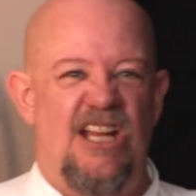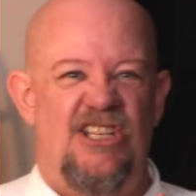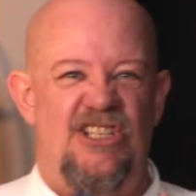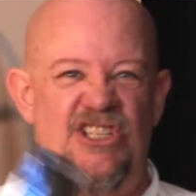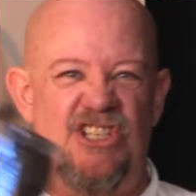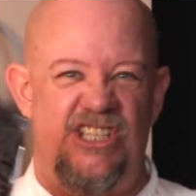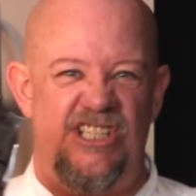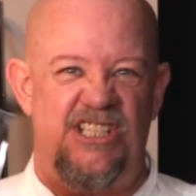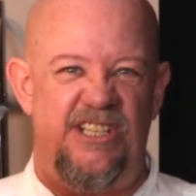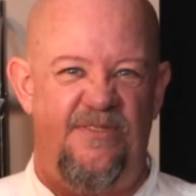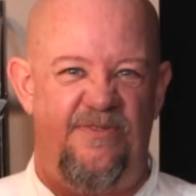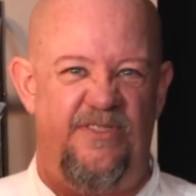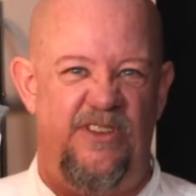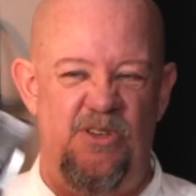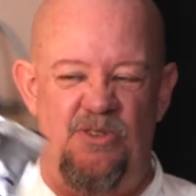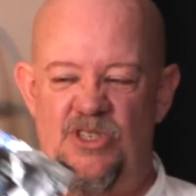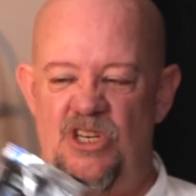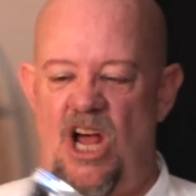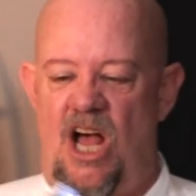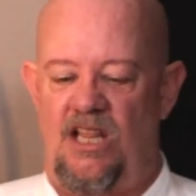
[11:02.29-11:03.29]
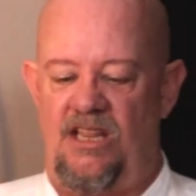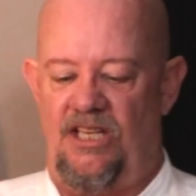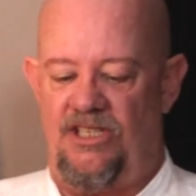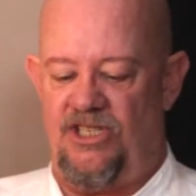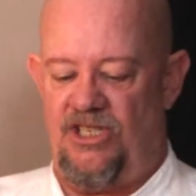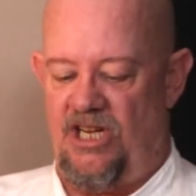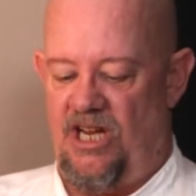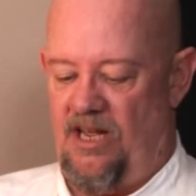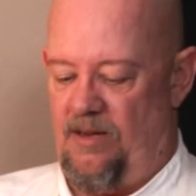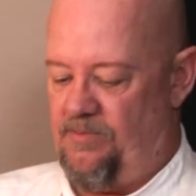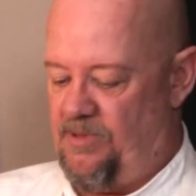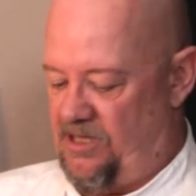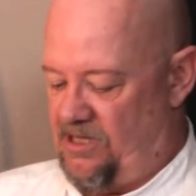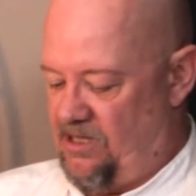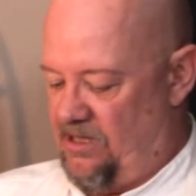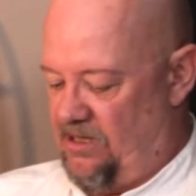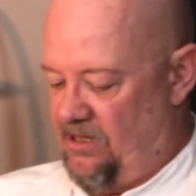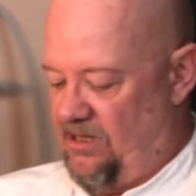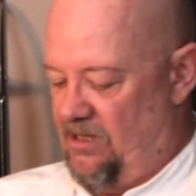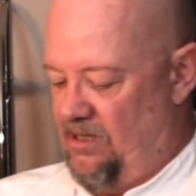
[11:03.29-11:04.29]
just a few chocolate
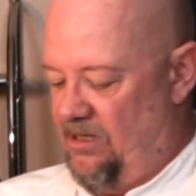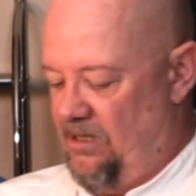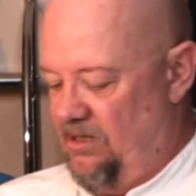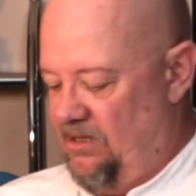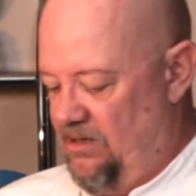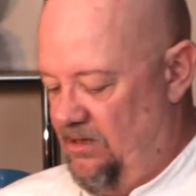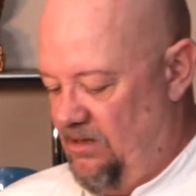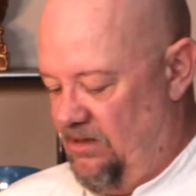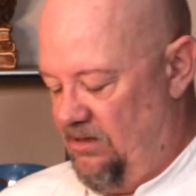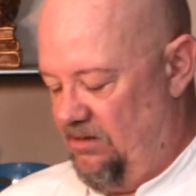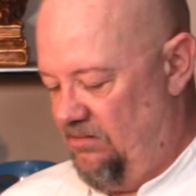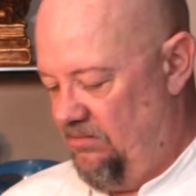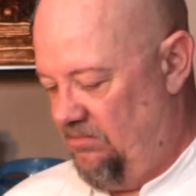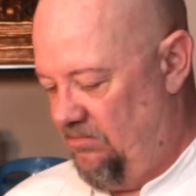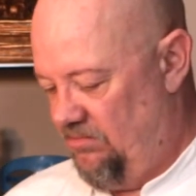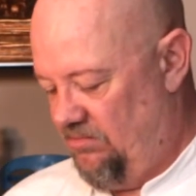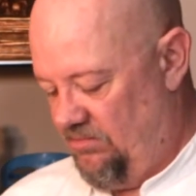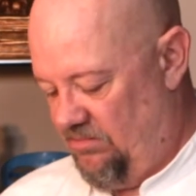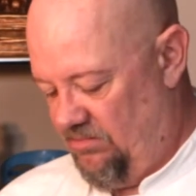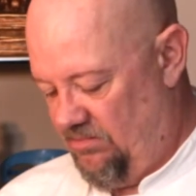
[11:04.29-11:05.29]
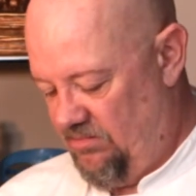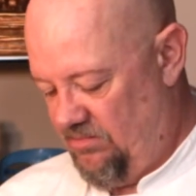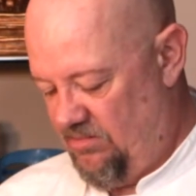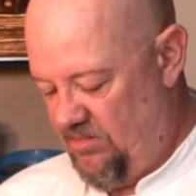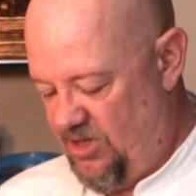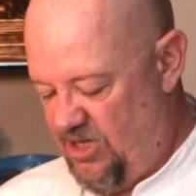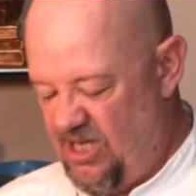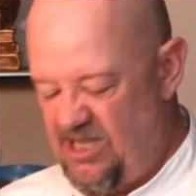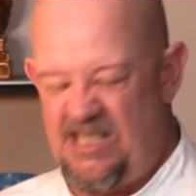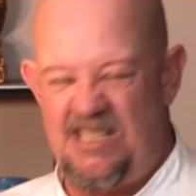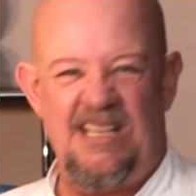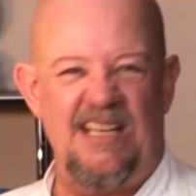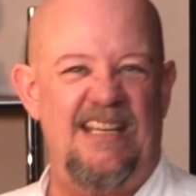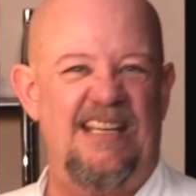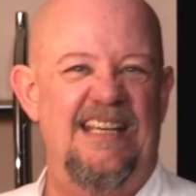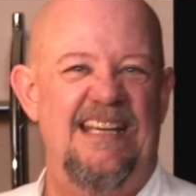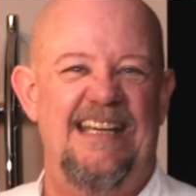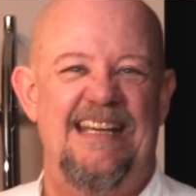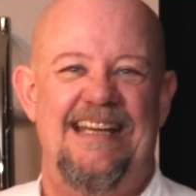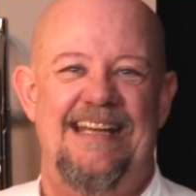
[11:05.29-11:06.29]
chips, just to
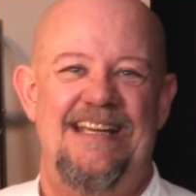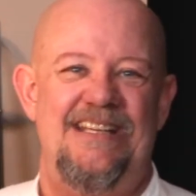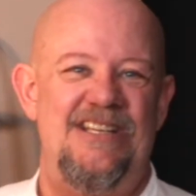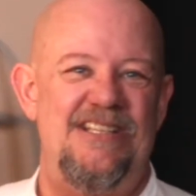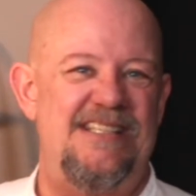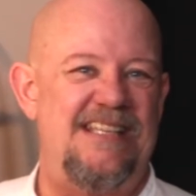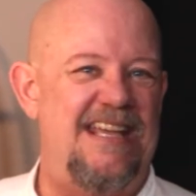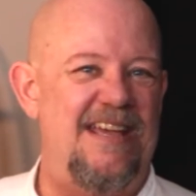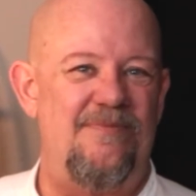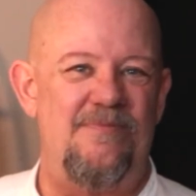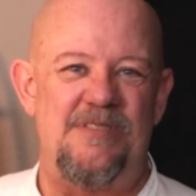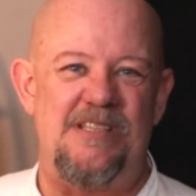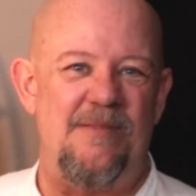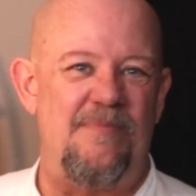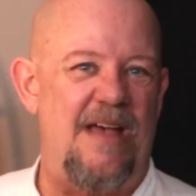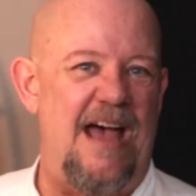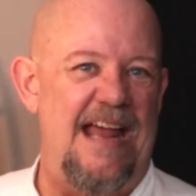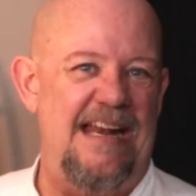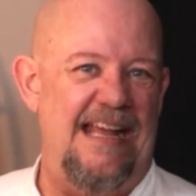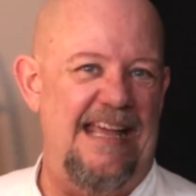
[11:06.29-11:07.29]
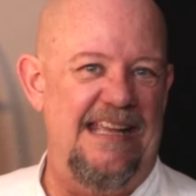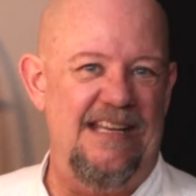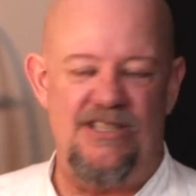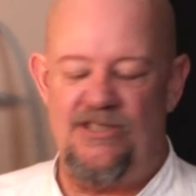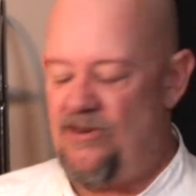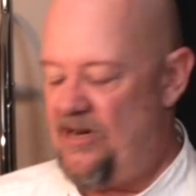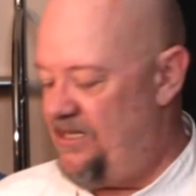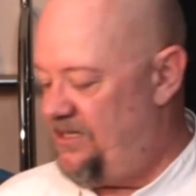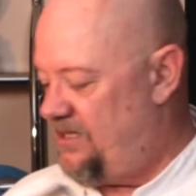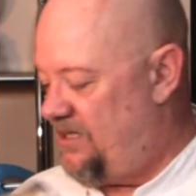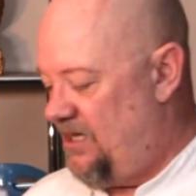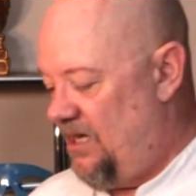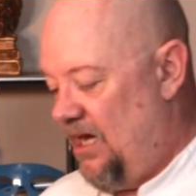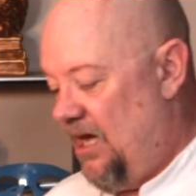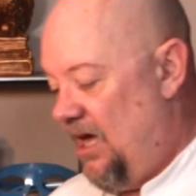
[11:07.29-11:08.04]
give them some kind of interest.